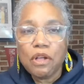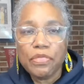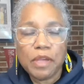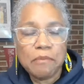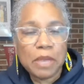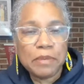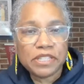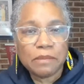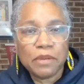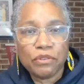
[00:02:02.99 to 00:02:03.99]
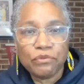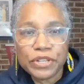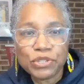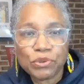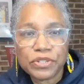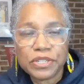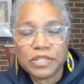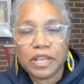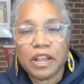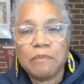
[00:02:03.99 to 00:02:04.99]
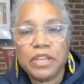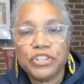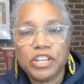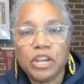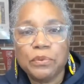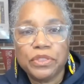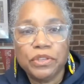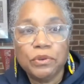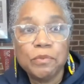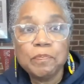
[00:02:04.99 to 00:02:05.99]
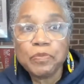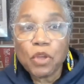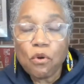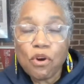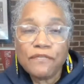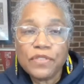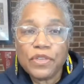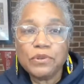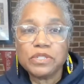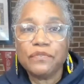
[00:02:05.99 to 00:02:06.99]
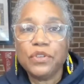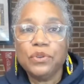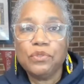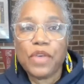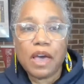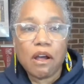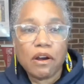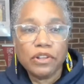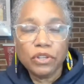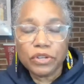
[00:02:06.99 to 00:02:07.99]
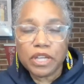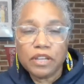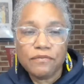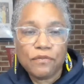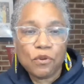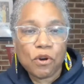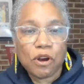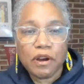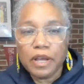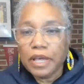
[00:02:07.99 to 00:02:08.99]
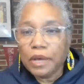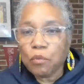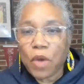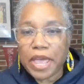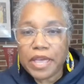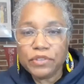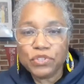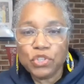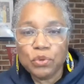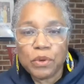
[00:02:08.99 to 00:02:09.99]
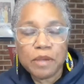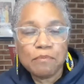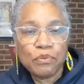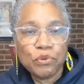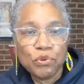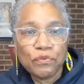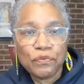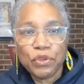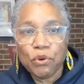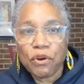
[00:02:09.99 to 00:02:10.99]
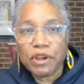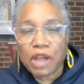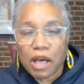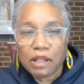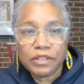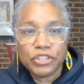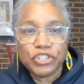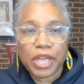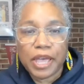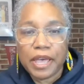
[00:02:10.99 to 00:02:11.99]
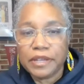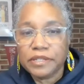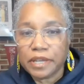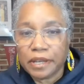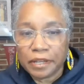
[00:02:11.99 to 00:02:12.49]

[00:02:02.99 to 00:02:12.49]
There may be some other resources that I may share with you. Or for those of you that are looking for ways to improve your knowledge and